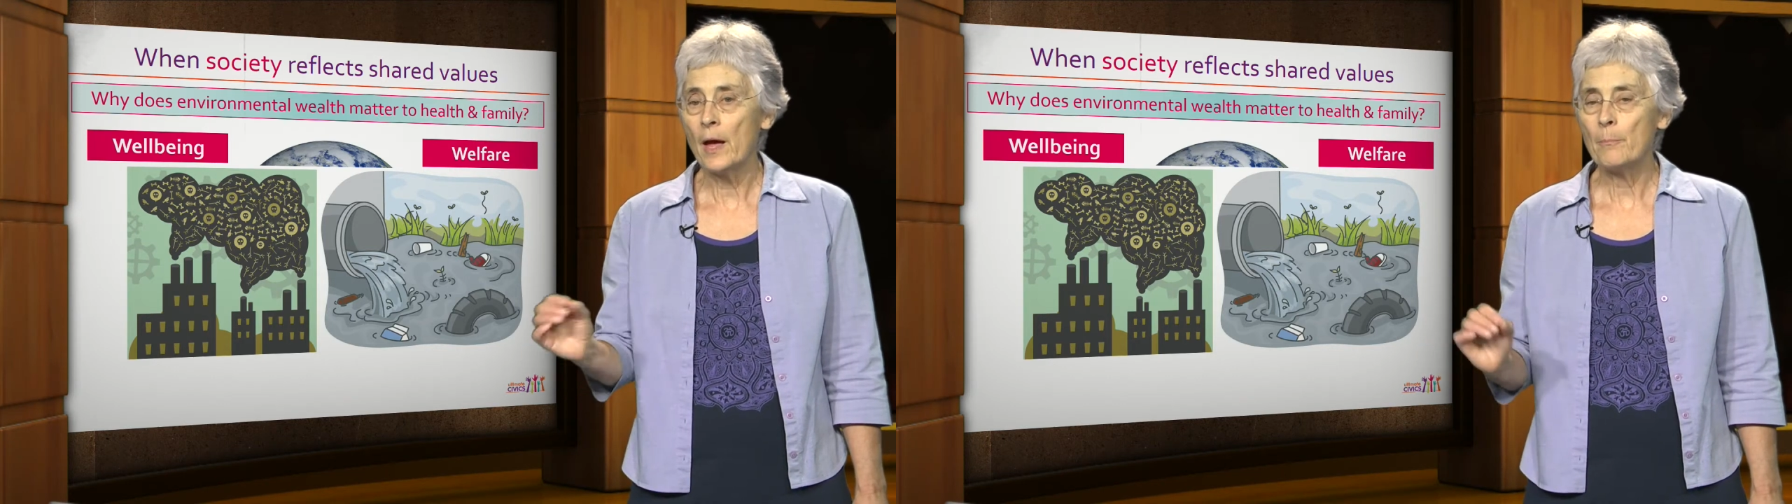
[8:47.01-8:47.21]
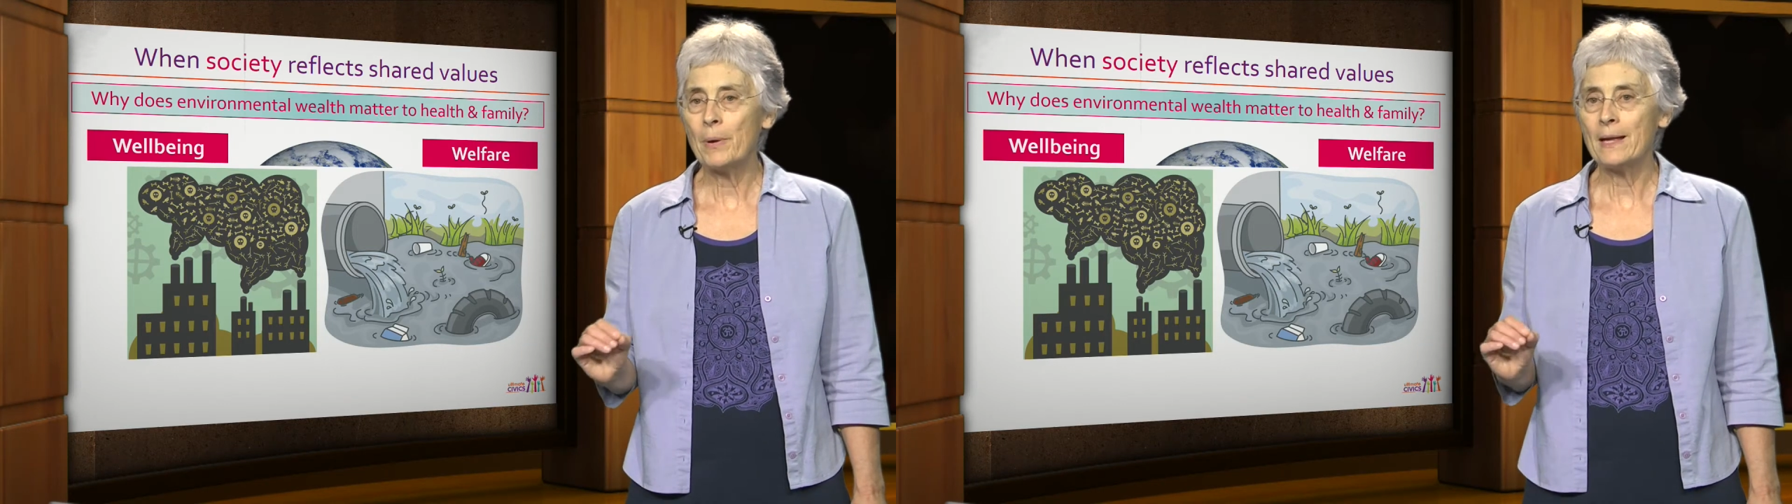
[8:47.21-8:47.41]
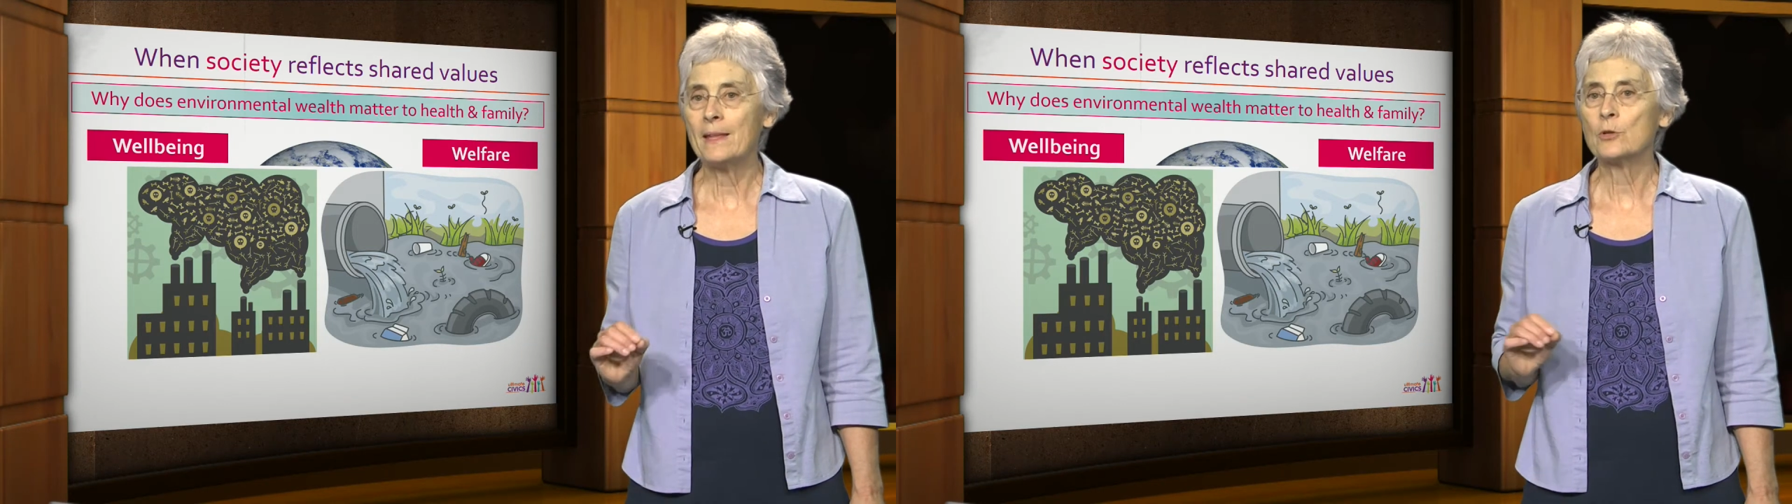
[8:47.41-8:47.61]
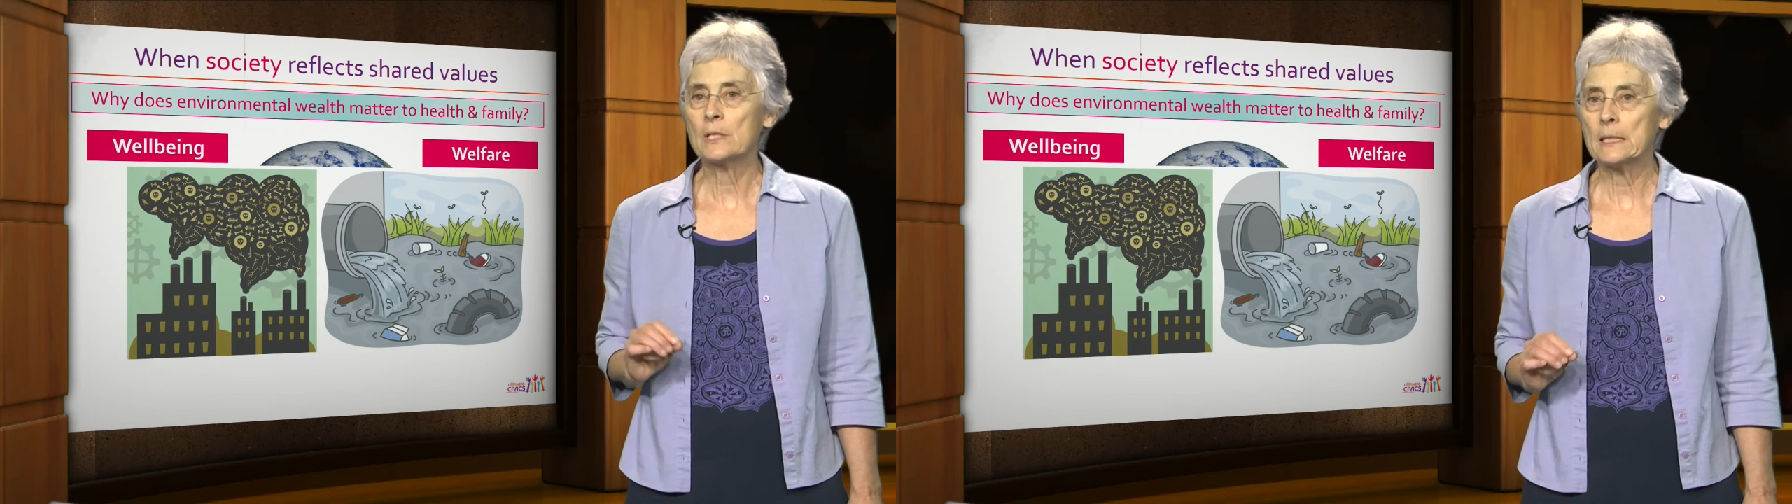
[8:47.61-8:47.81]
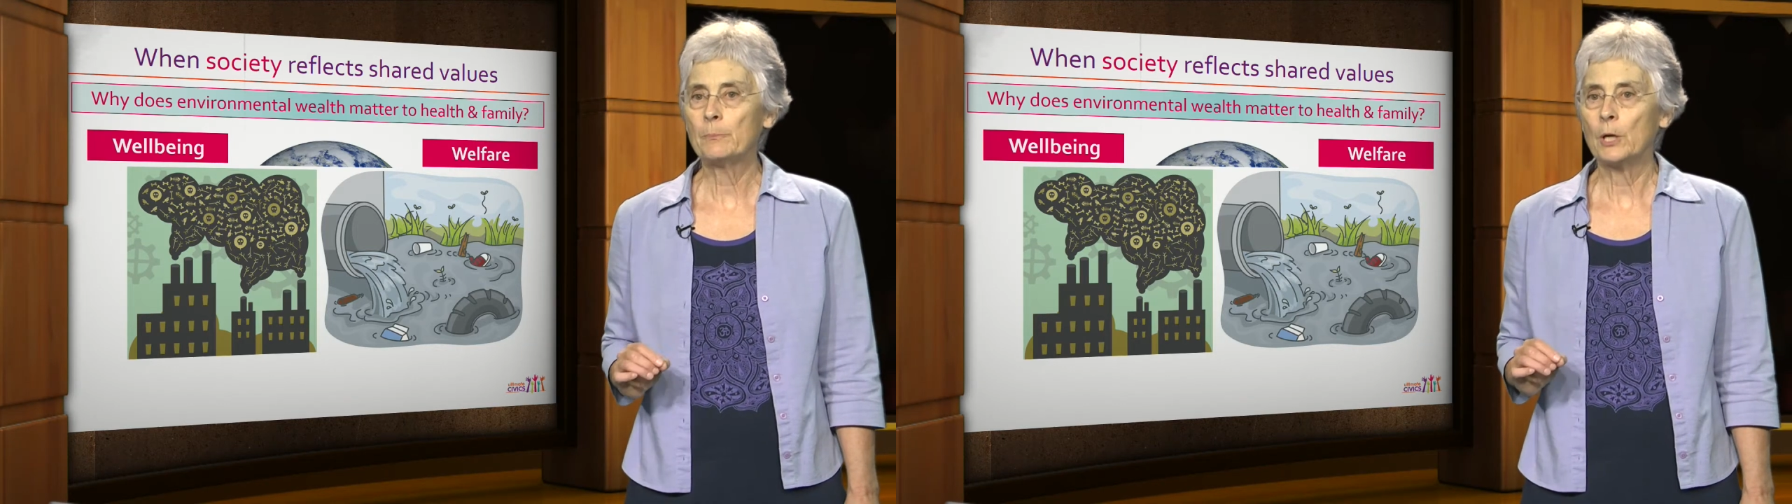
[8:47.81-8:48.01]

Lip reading: by their zip